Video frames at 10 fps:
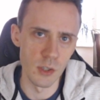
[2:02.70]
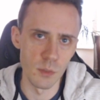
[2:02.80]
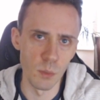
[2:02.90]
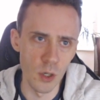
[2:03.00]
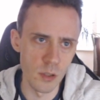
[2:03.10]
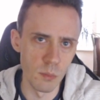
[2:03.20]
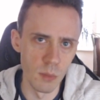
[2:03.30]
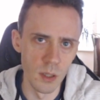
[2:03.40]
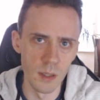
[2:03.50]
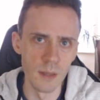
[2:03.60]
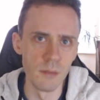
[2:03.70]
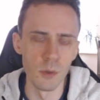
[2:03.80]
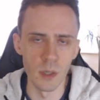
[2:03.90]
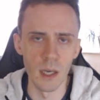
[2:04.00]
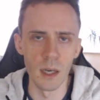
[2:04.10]
possible if you
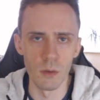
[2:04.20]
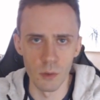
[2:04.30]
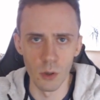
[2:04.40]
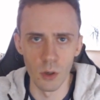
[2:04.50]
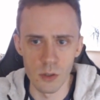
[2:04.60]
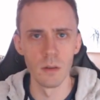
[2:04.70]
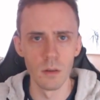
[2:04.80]
can, of course.